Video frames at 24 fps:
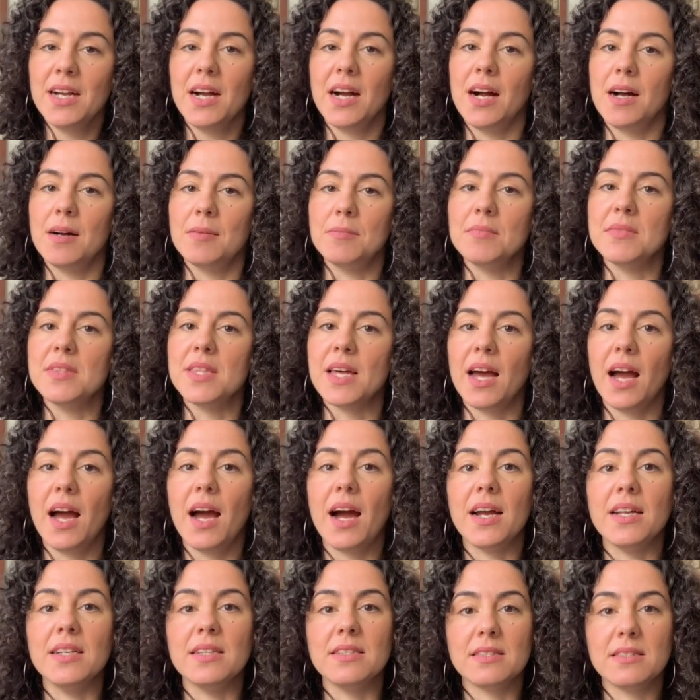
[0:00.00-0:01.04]
that
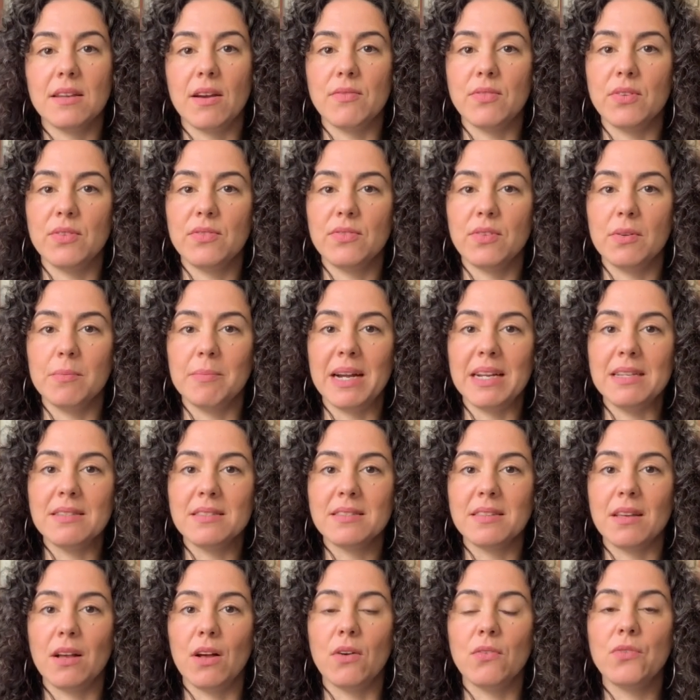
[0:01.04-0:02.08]
I discover for
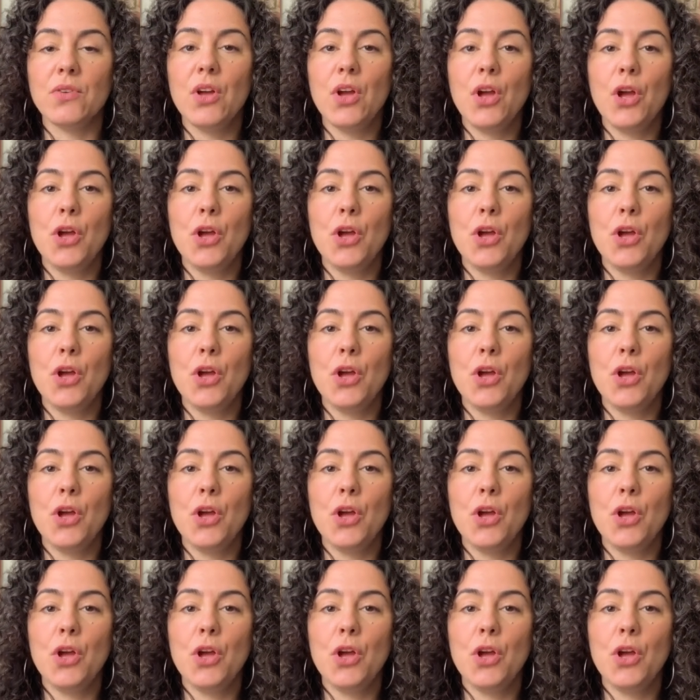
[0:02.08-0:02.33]
myself.